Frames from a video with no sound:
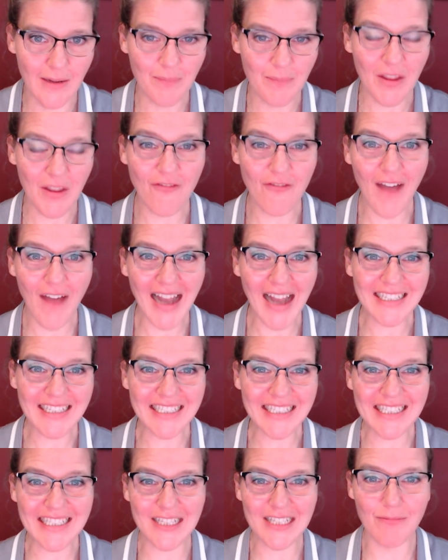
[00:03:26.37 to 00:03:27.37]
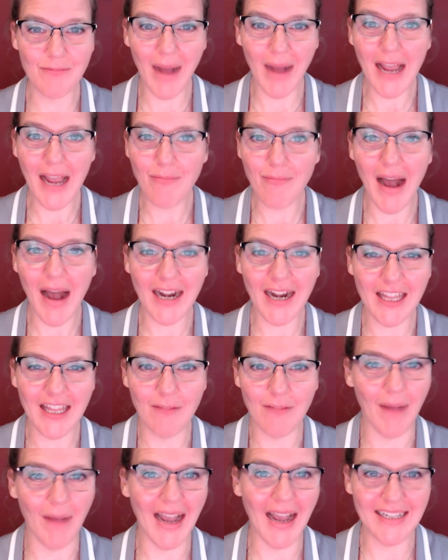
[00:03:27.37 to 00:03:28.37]
Fact is, is my body
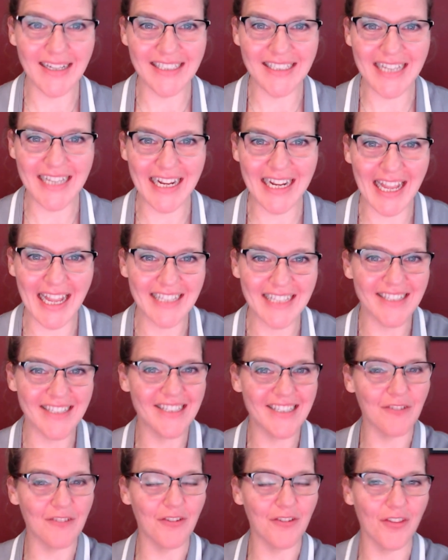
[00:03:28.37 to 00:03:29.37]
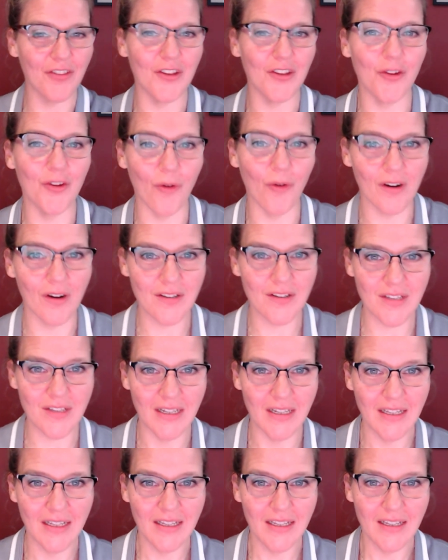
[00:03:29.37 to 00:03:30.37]
and my D N A is different than yours.
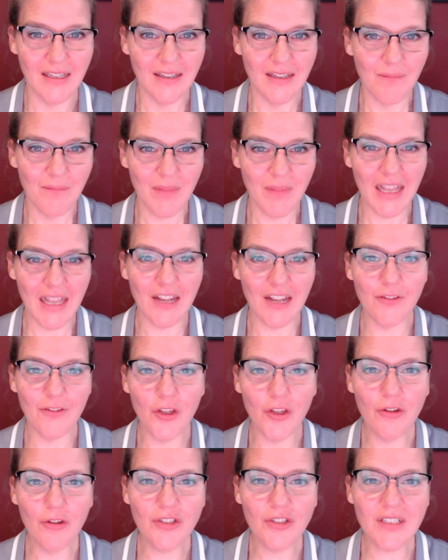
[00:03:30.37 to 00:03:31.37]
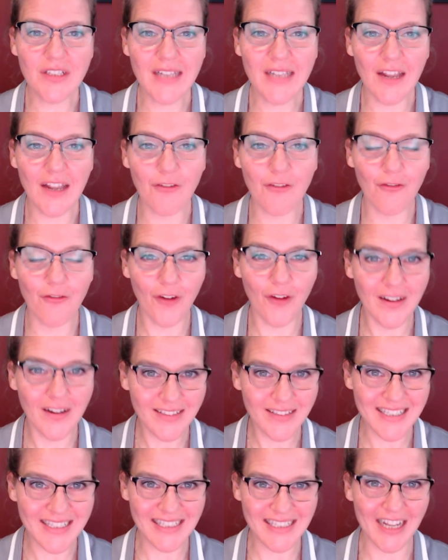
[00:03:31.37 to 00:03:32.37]
And if you just take
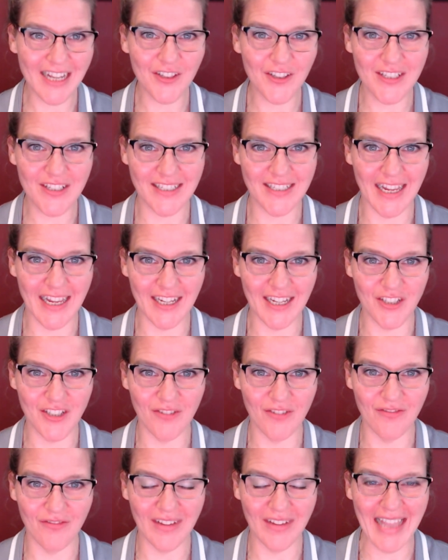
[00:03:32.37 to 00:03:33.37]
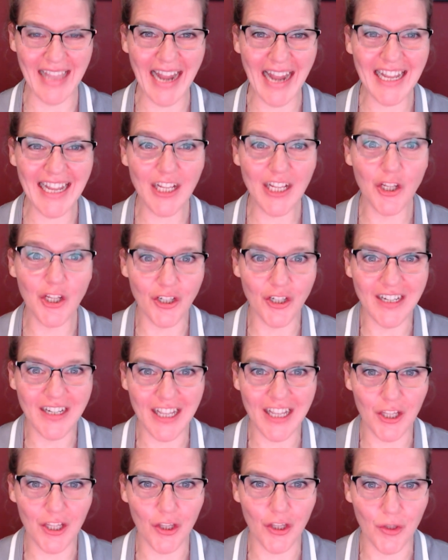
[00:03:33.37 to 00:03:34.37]
front center stage of getting good
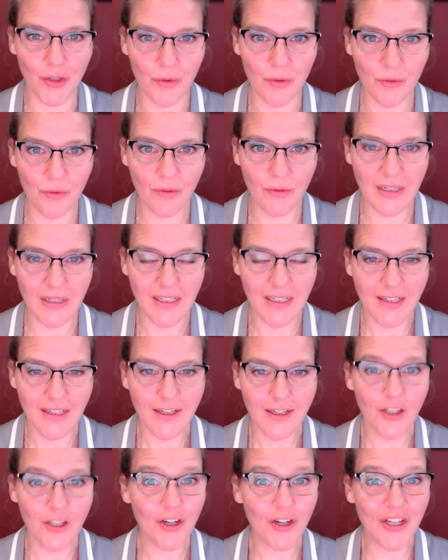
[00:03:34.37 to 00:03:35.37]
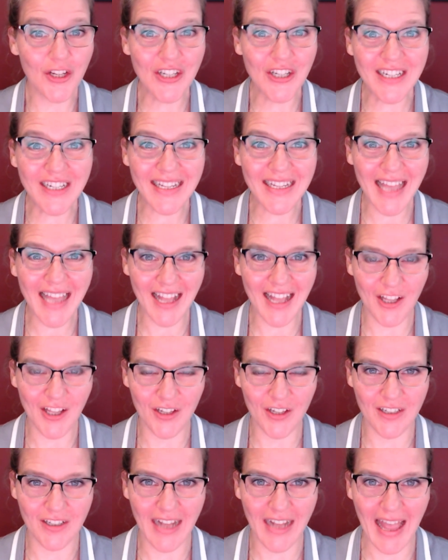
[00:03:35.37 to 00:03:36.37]
at you, you're going to get
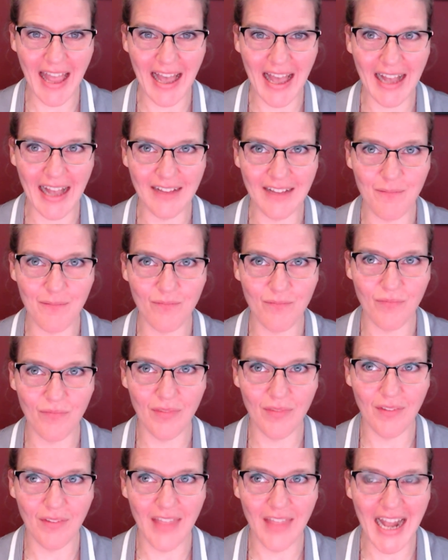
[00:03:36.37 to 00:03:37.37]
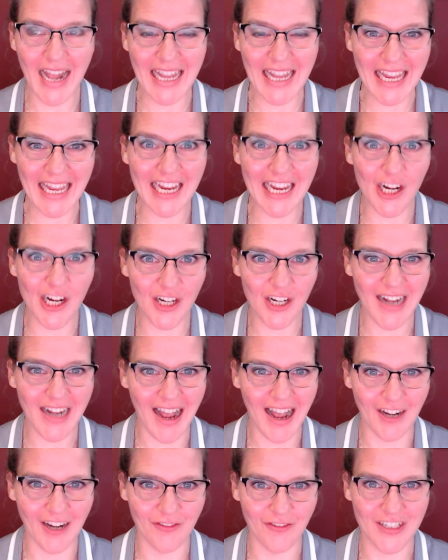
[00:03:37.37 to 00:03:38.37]
good at that inner
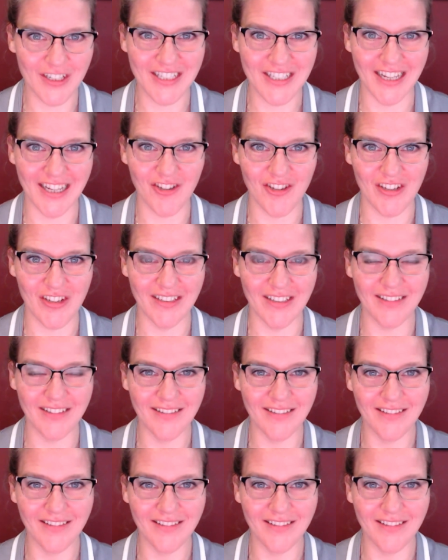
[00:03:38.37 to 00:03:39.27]
conversation